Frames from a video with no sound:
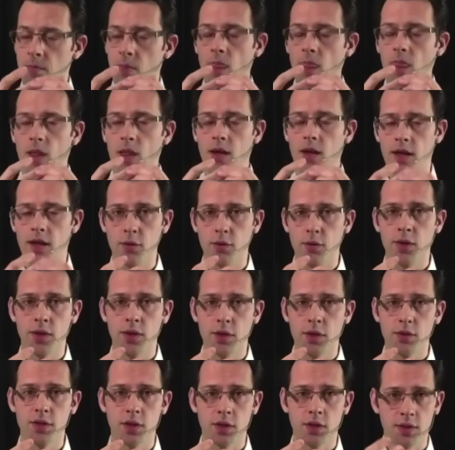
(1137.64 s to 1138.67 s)

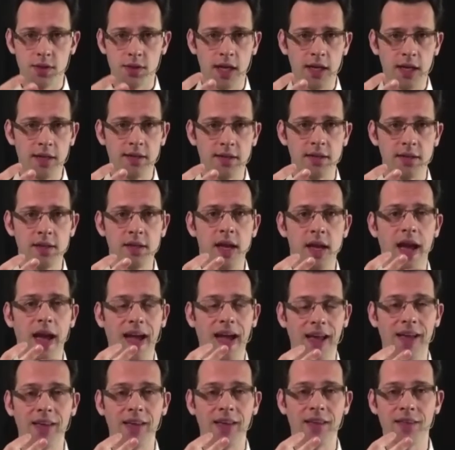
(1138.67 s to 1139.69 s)
erroneous causality,
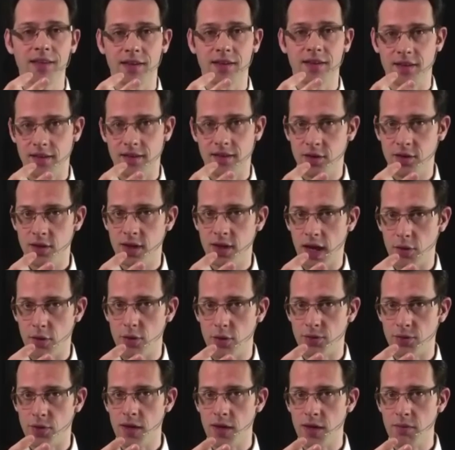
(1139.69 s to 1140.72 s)
and the narrow
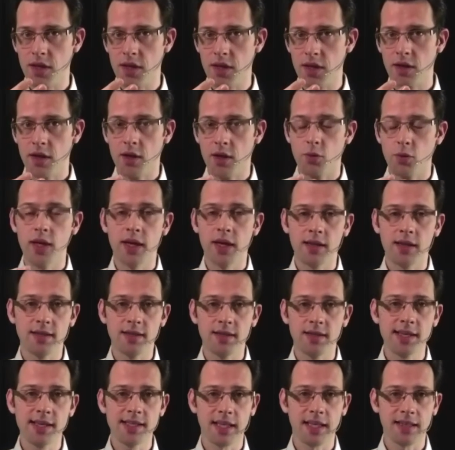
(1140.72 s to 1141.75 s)
framing, we can
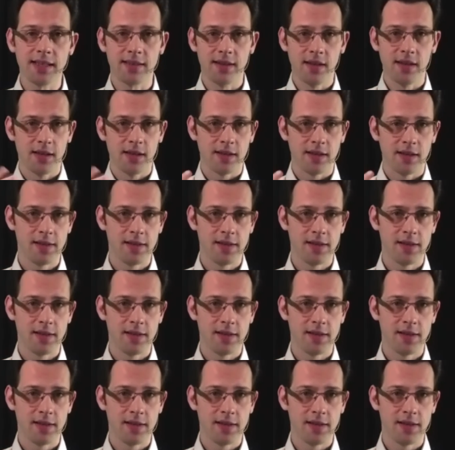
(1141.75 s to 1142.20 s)
see that the